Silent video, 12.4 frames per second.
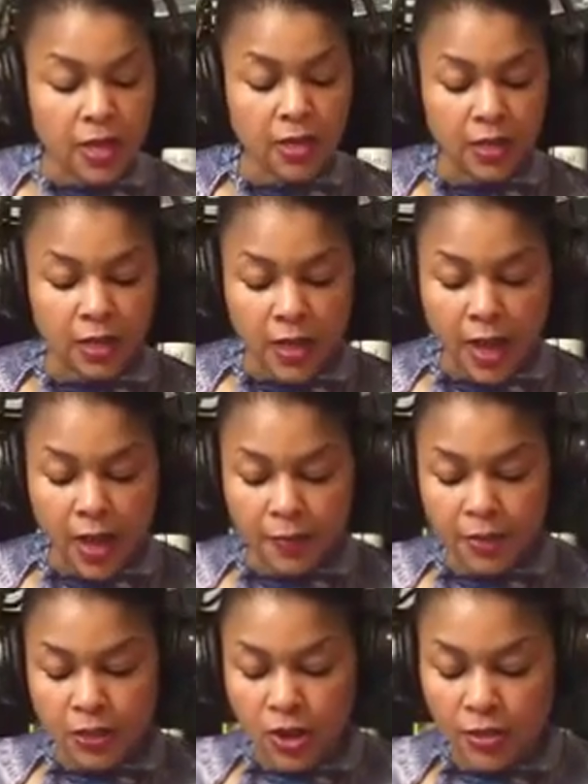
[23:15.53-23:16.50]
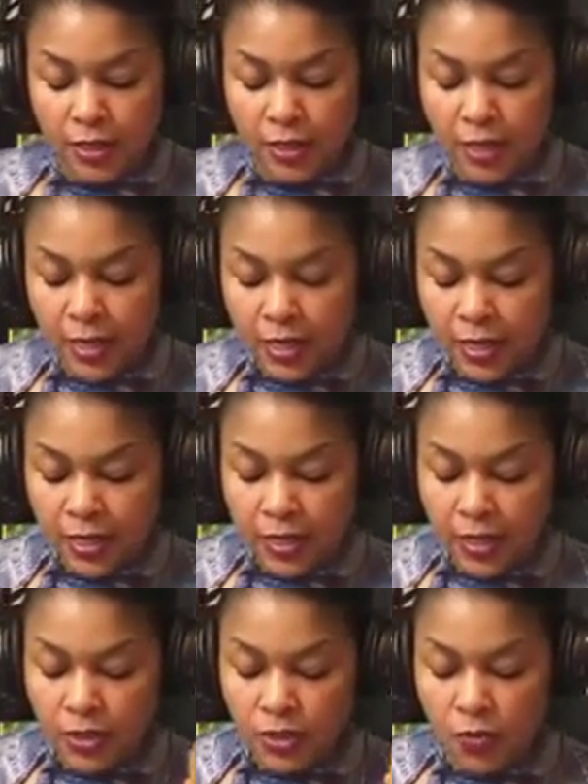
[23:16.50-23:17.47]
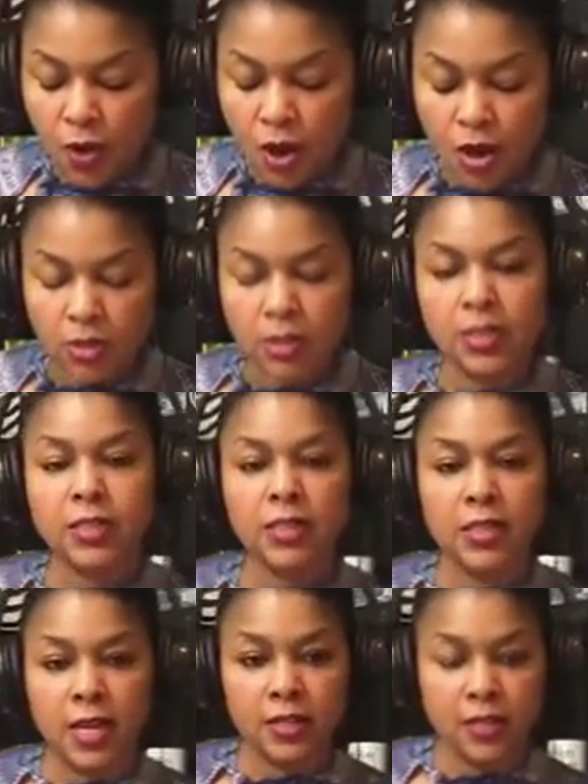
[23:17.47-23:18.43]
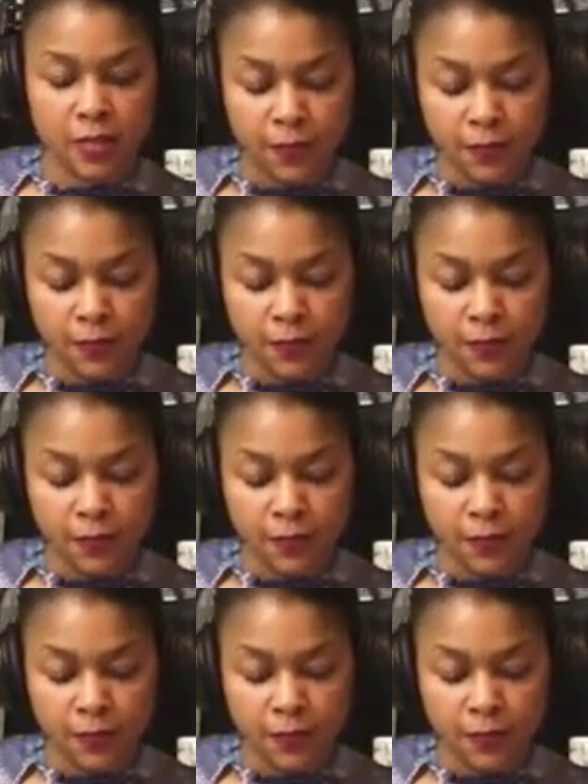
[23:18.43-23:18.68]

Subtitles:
Good habits are the key to all success.